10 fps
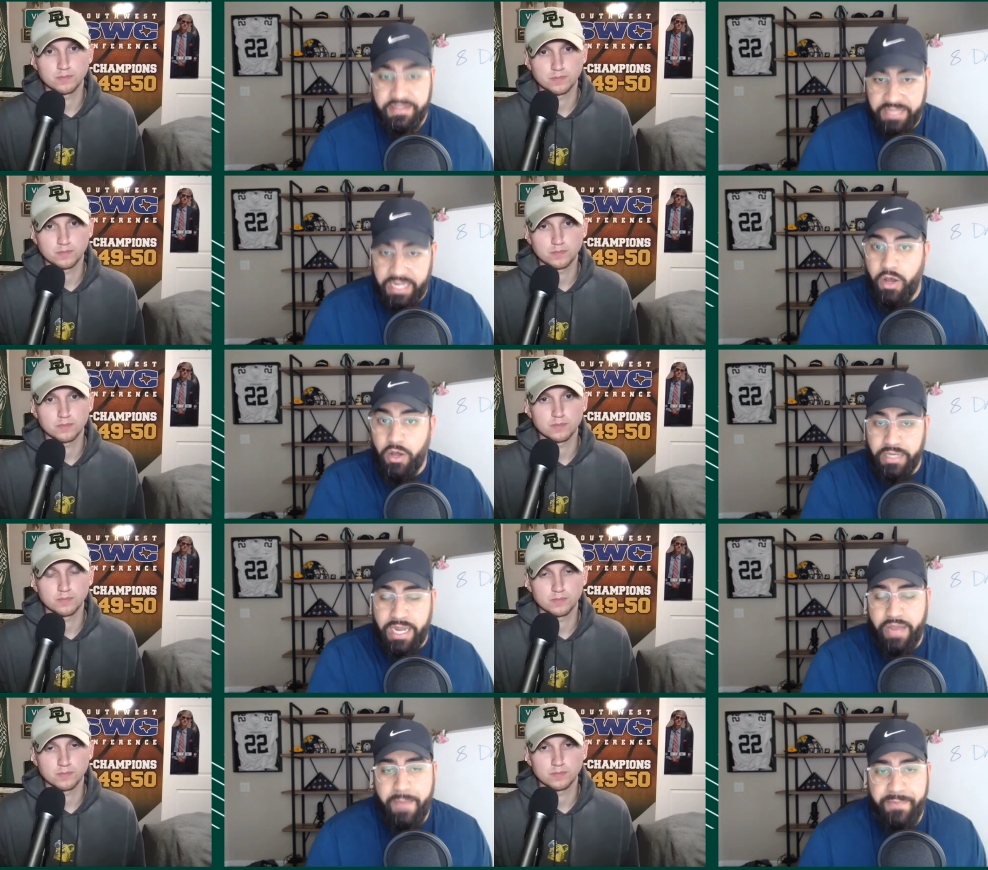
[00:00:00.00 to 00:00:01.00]
Speaker 1: They all
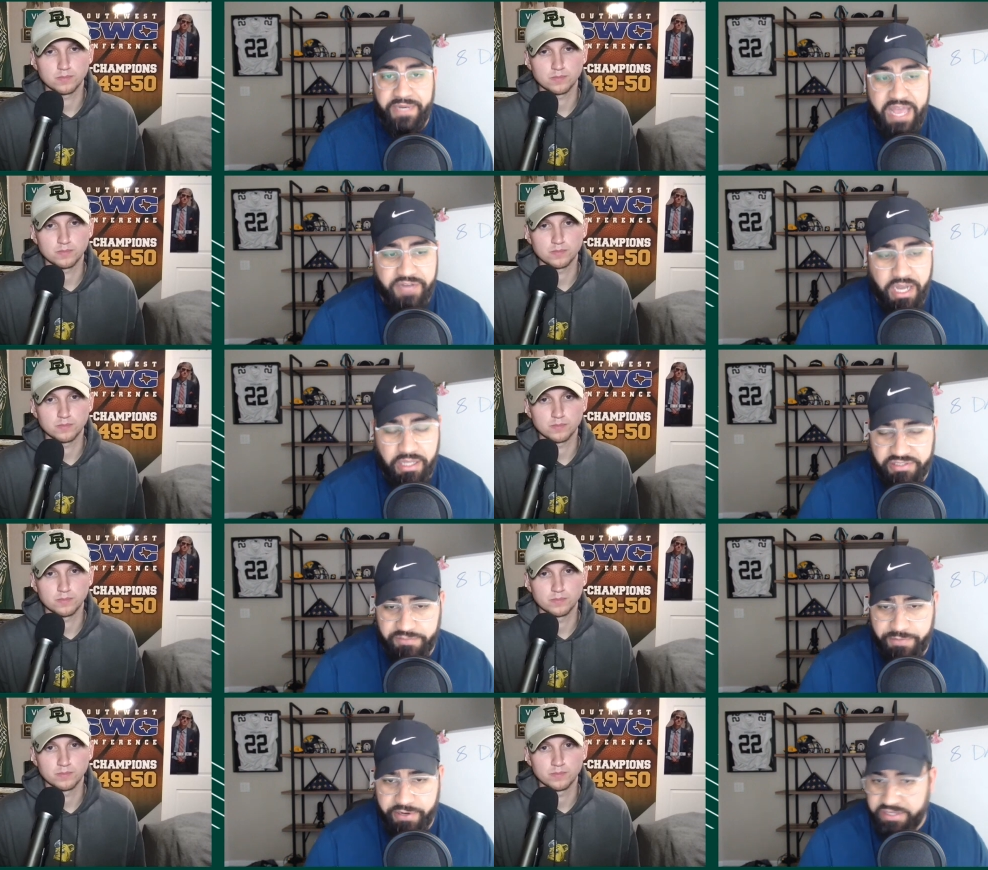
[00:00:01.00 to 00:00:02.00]
now happen to have college
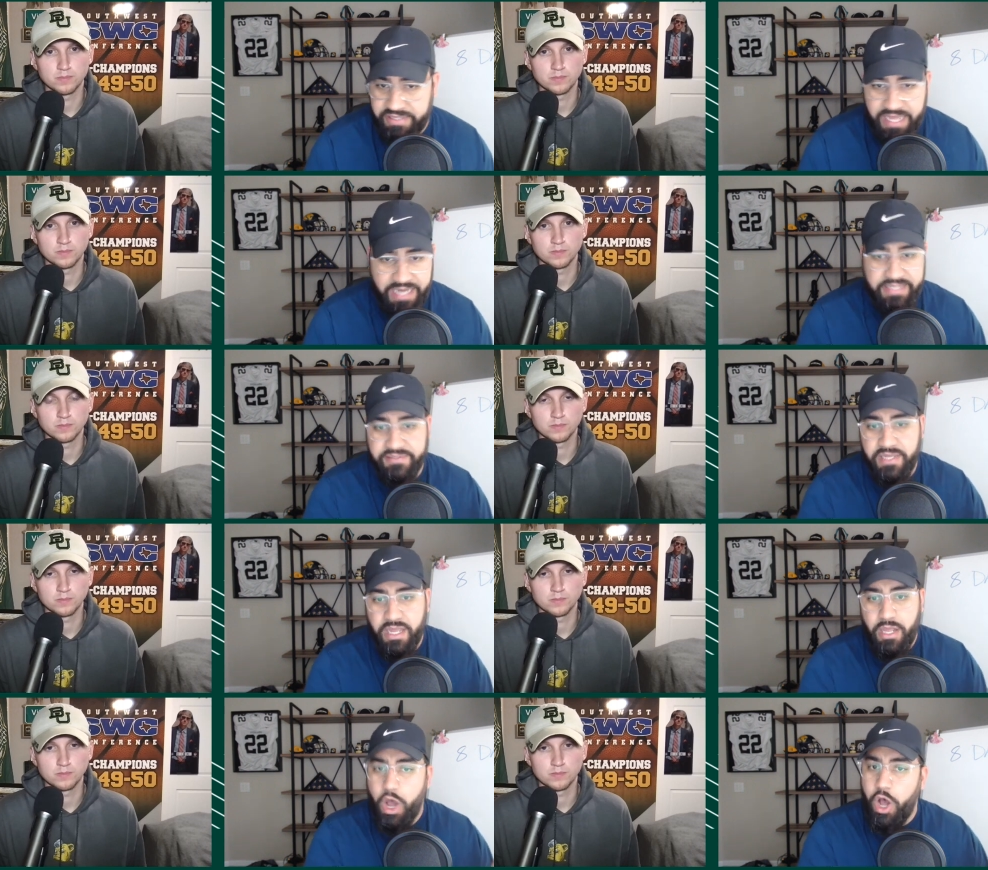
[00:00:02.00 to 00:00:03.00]
experience. That is
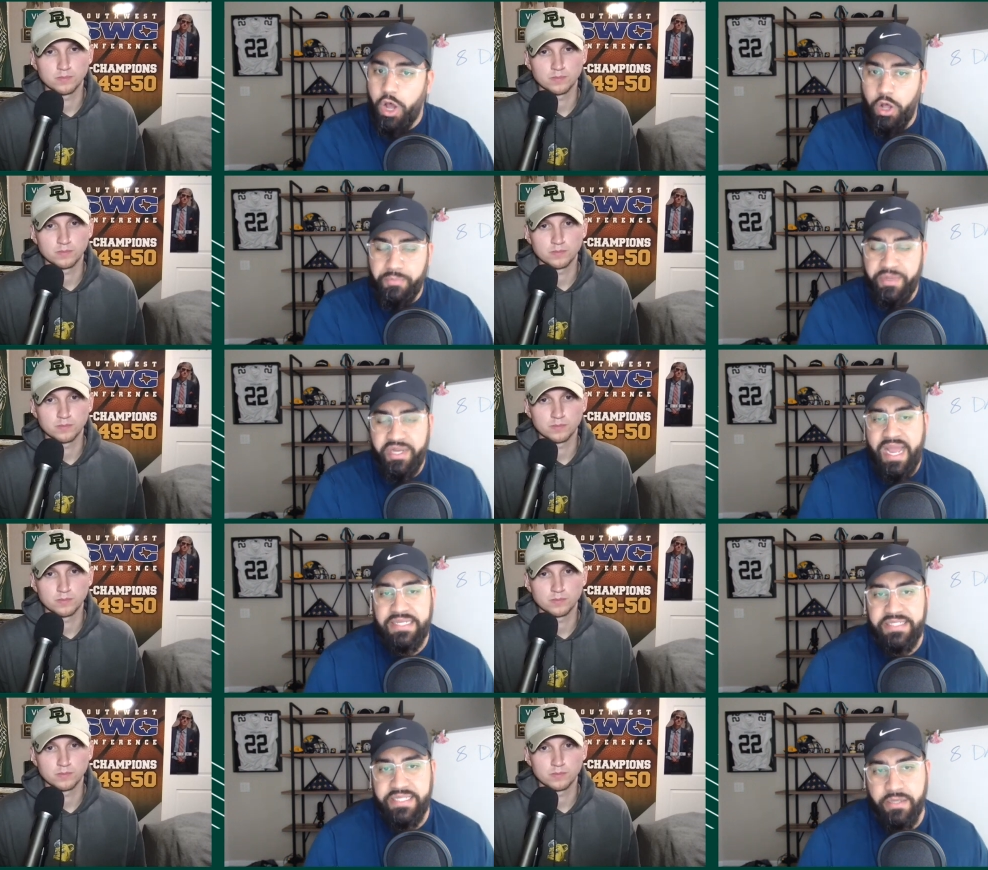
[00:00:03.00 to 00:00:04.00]
all but
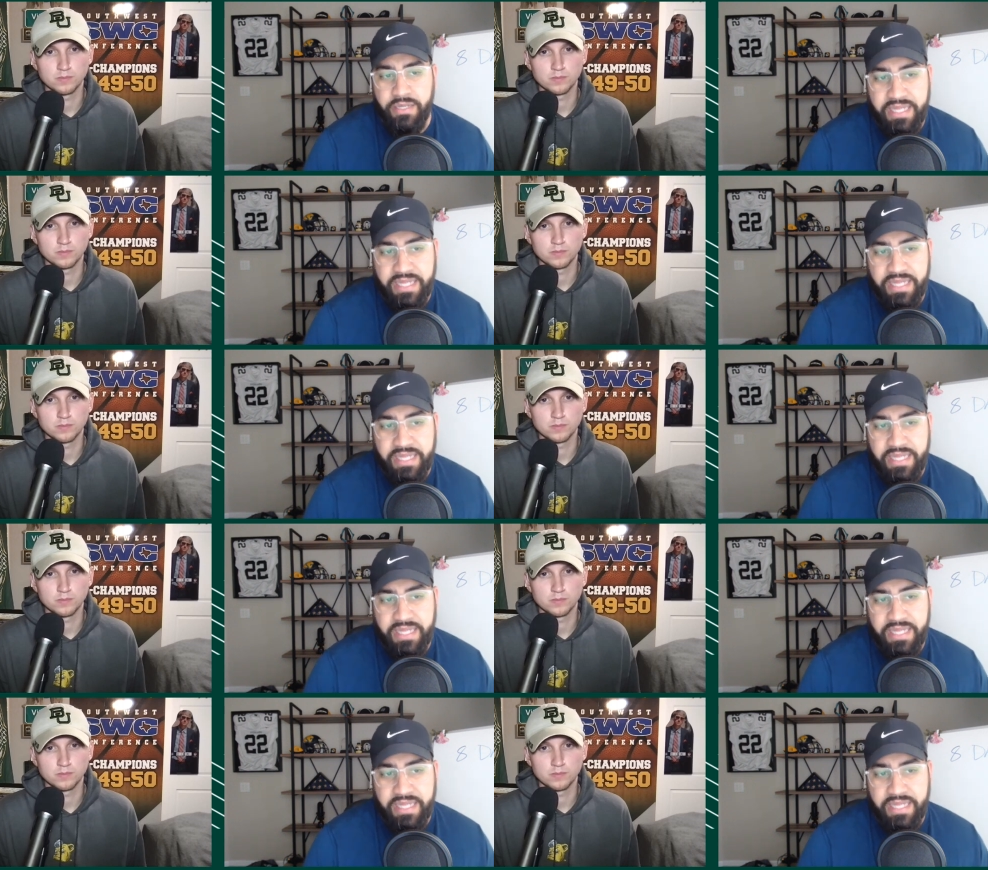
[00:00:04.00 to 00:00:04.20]
ideal.